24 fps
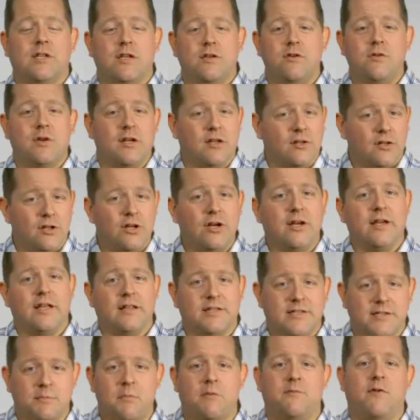that you can look
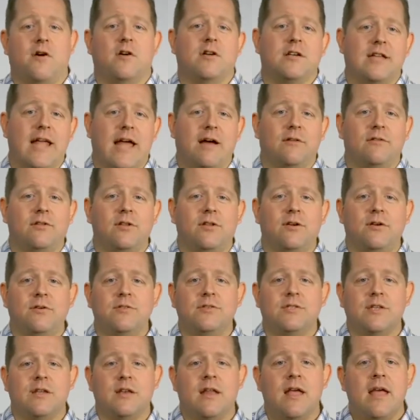in some of our
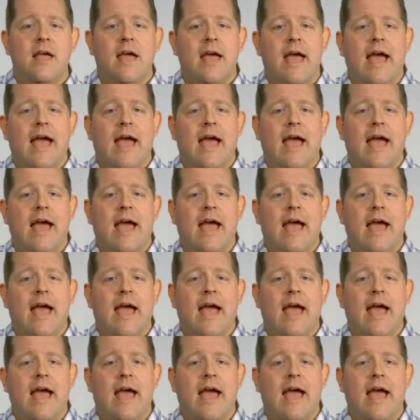downloads and